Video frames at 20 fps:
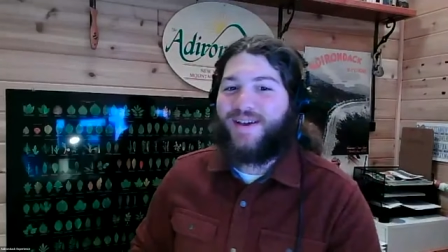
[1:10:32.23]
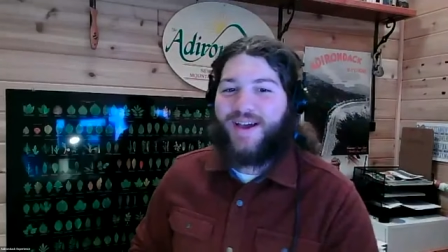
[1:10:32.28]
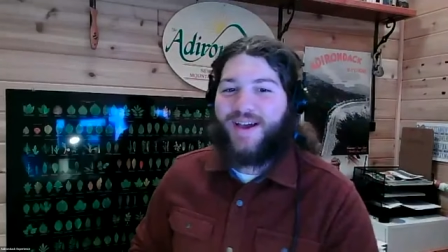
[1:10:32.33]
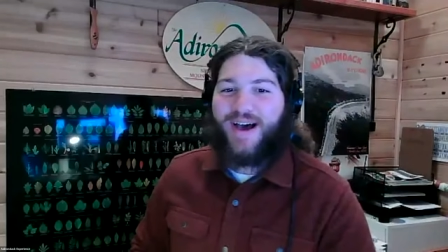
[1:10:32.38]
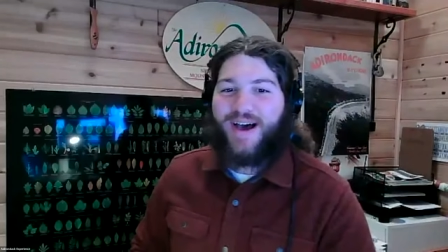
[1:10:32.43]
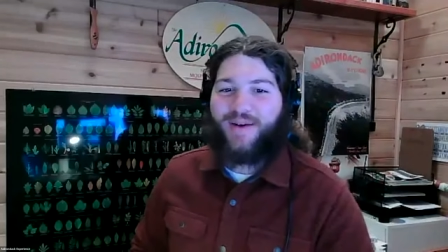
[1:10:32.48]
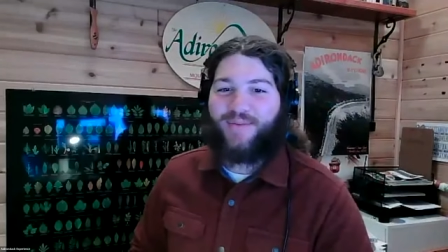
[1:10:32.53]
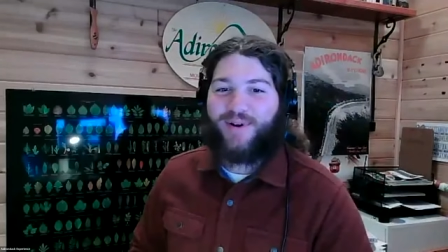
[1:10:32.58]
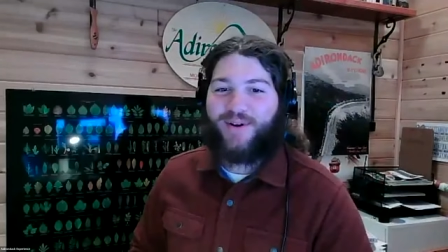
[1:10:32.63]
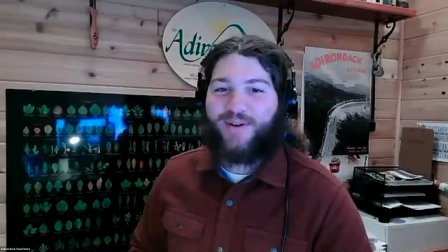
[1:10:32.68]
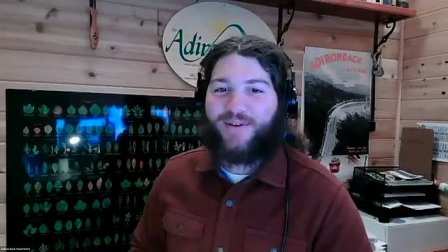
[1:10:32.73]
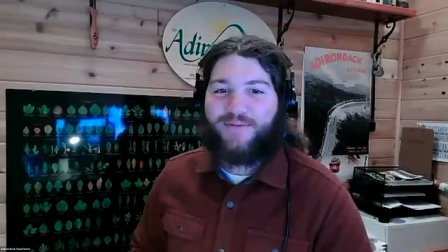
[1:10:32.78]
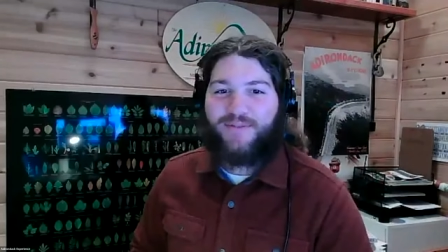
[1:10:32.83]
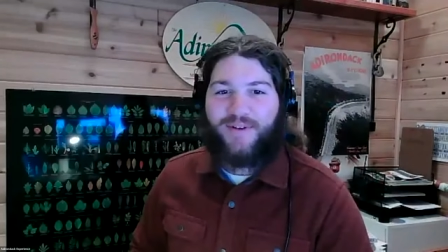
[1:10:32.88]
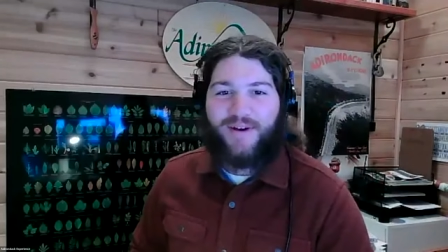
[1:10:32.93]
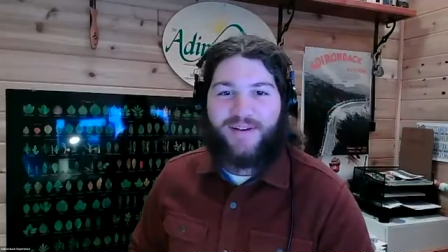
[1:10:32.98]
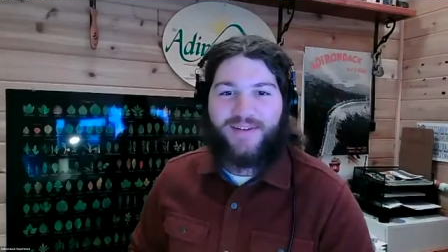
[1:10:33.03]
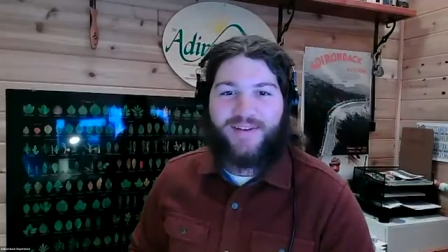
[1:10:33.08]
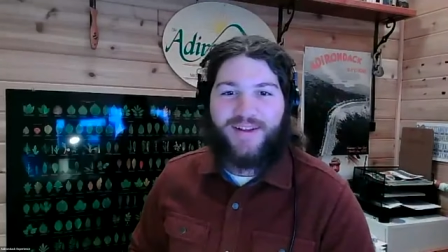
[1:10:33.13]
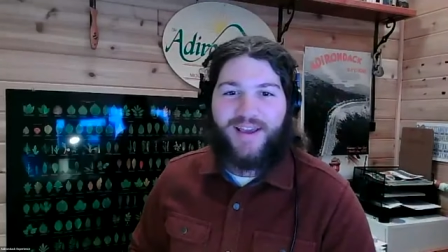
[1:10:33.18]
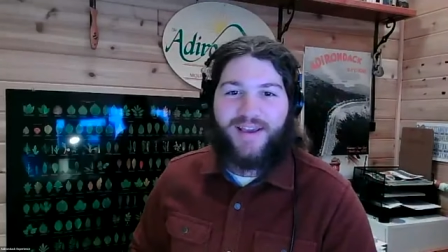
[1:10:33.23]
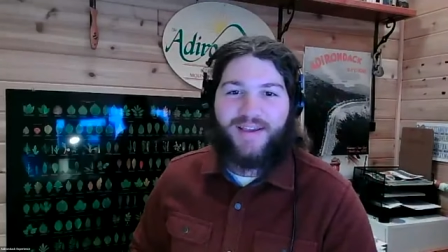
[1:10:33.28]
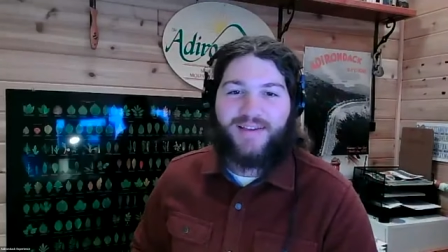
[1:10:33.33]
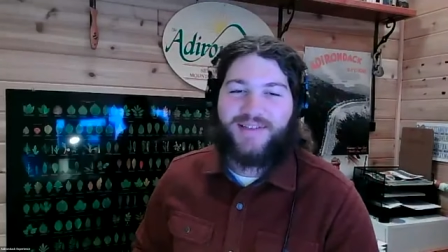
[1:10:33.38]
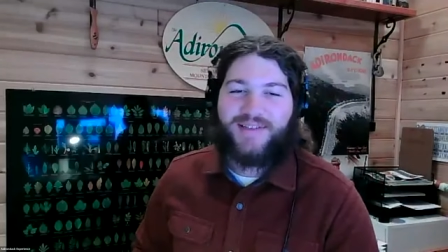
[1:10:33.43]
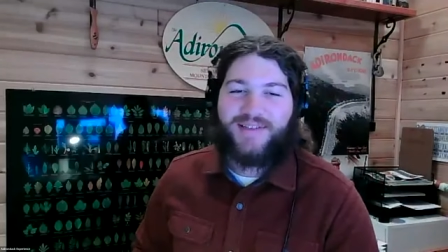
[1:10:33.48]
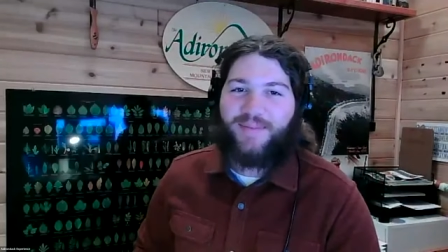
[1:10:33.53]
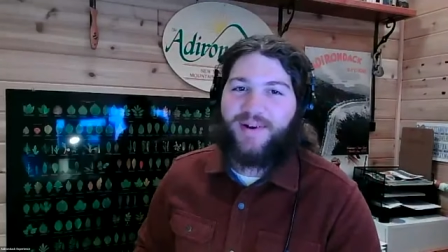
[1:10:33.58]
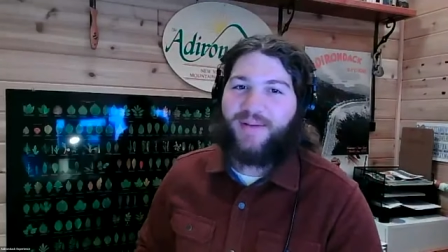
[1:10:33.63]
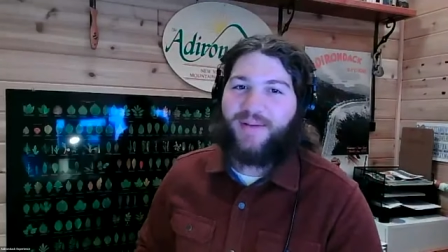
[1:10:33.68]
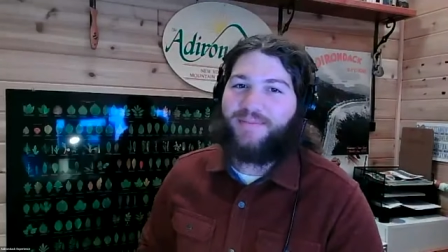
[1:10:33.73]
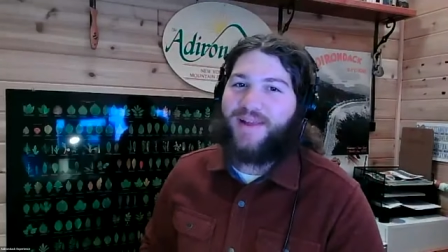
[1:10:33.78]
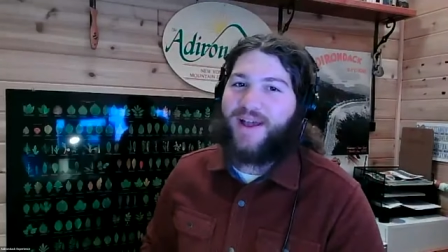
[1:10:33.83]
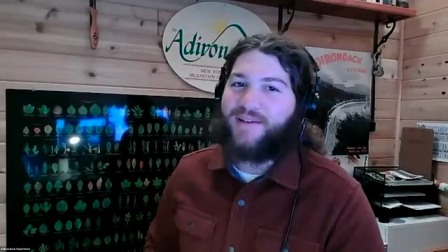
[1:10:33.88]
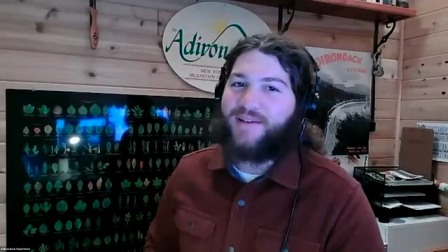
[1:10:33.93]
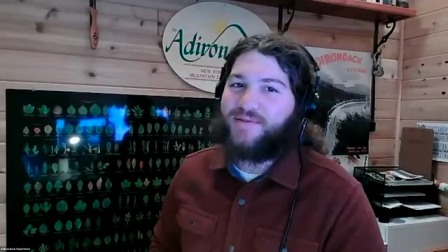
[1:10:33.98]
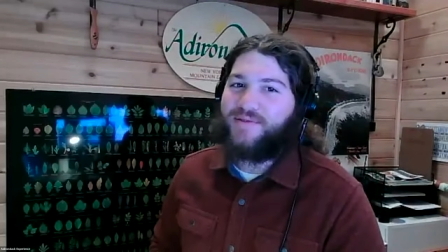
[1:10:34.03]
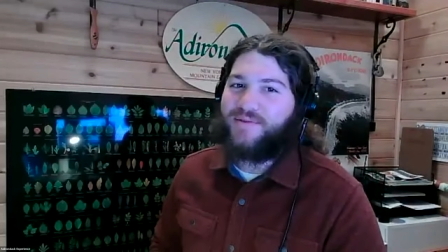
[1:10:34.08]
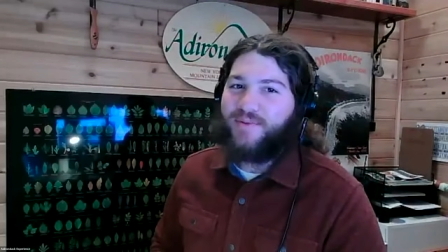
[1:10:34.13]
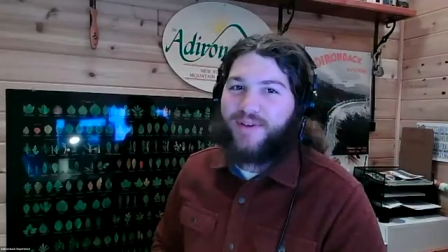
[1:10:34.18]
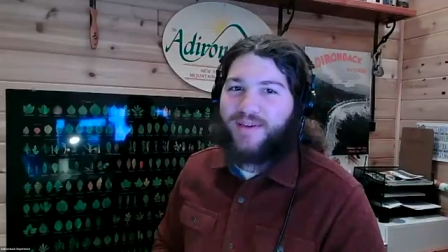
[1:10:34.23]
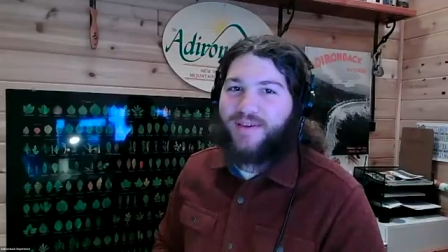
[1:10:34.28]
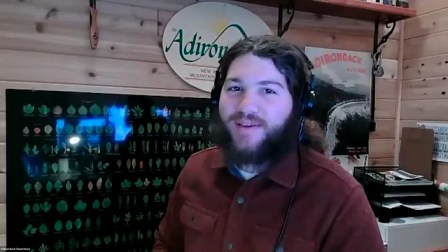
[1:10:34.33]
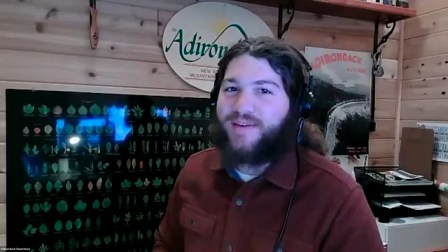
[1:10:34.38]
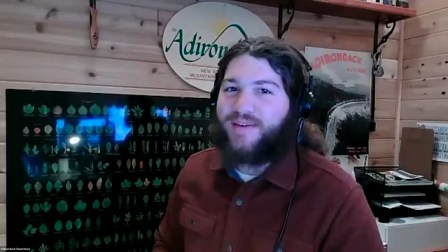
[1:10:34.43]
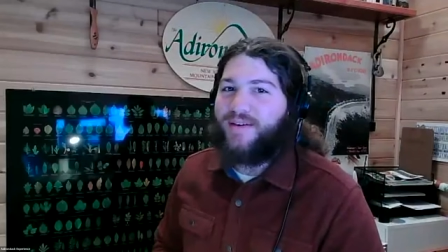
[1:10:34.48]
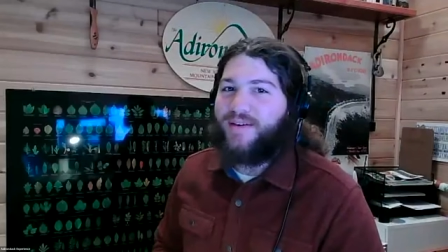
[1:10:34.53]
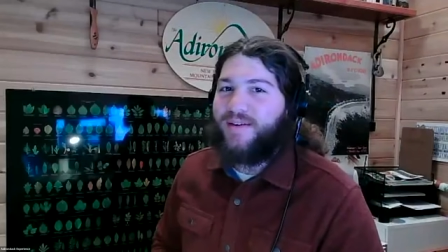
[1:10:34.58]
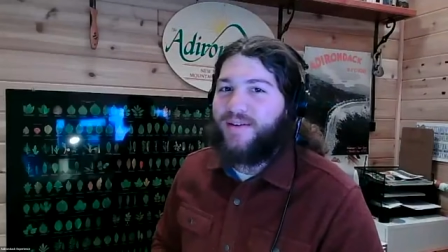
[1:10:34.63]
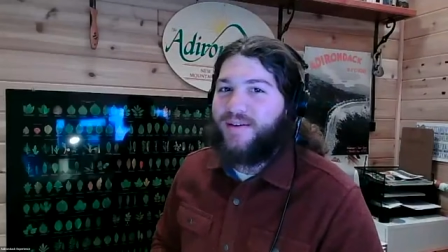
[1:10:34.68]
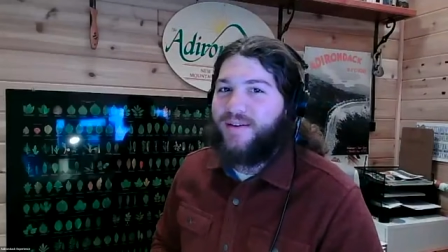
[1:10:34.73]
Uh, Winter Fun Day is coming up next week,